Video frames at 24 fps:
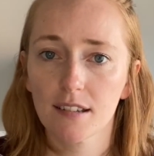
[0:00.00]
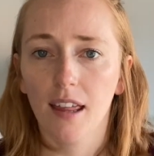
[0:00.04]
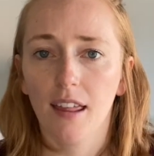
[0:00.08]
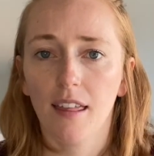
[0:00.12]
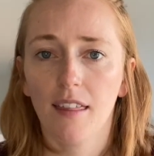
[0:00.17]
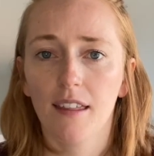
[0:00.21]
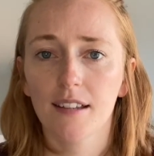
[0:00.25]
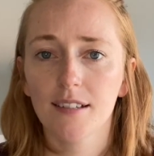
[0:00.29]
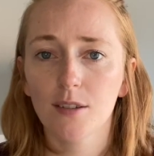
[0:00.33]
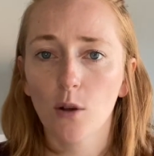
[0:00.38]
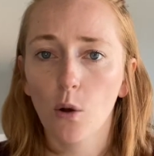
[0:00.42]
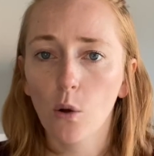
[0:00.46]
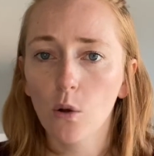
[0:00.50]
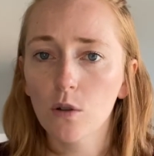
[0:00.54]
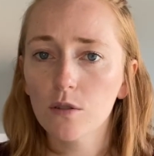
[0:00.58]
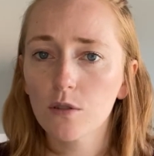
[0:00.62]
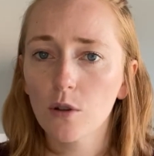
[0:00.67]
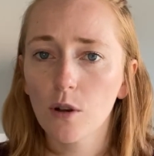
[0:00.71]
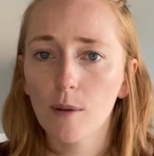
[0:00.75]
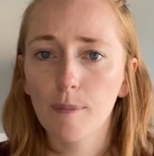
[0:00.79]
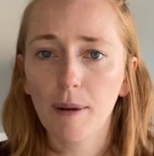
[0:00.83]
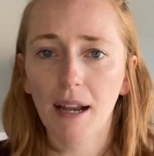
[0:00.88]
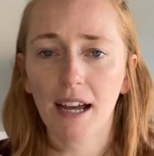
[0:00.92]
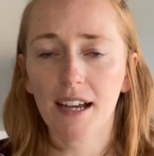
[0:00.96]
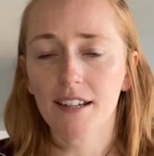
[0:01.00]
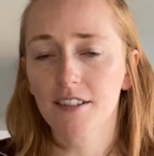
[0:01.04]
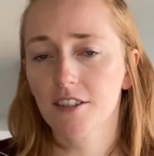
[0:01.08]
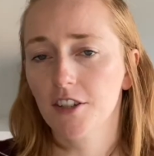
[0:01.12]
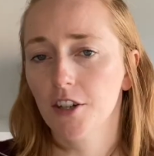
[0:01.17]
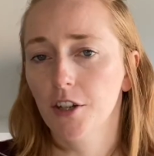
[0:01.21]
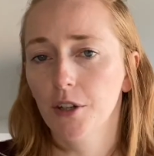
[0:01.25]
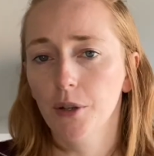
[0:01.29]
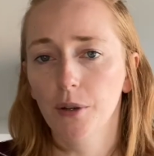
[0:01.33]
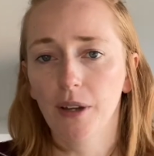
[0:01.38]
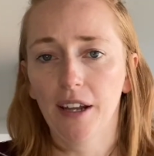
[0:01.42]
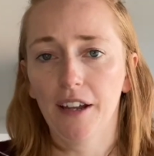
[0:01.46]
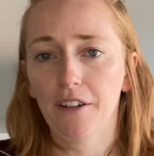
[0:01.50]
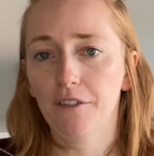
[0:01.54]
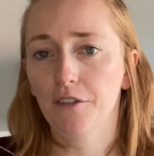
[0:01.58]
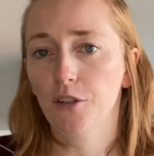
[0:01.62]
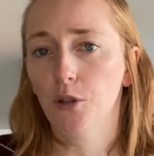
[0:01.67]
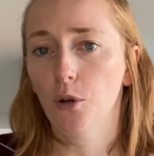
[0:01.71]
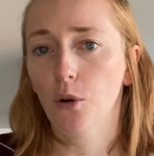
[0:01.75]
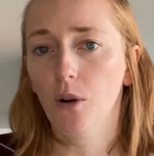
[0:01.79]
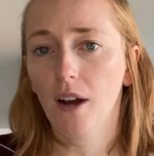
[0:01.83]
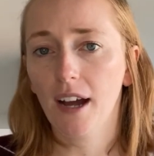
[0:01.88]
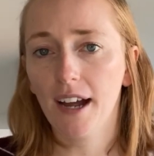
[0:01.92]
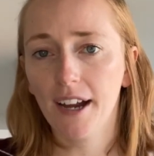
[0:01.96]
This also applies to if
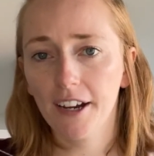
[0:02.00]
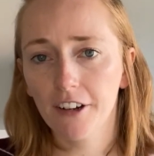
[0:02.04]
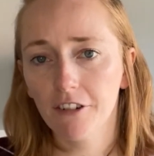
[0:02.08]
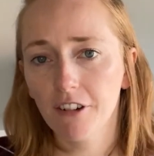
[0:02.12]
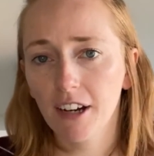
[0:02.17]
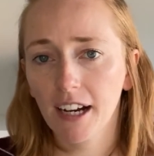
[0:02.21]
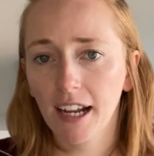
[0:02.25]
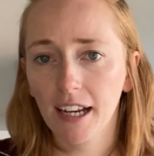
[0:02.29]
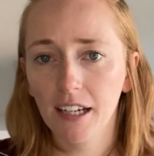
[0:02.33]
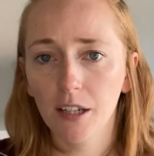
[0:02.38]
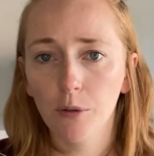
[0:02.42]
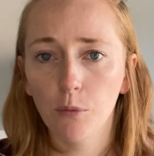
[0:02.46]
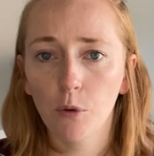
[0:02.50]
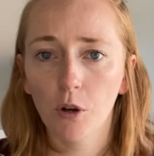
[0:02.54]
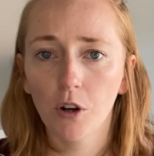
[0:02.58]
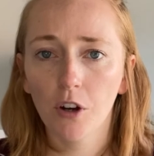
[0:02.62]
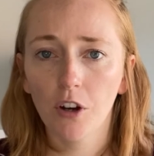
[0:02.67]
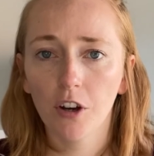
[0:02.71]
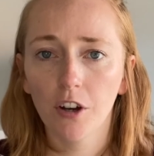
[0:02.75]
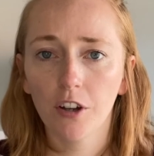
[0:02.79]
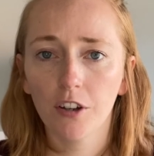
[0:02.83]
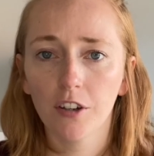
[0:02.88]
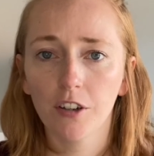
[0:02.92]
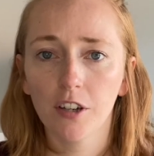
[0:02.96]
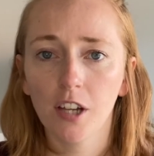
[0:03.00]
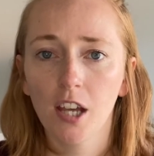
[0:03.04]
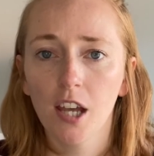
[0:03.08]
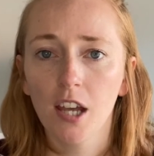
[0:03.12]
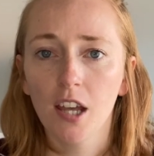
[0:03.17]
you're hiring anyone,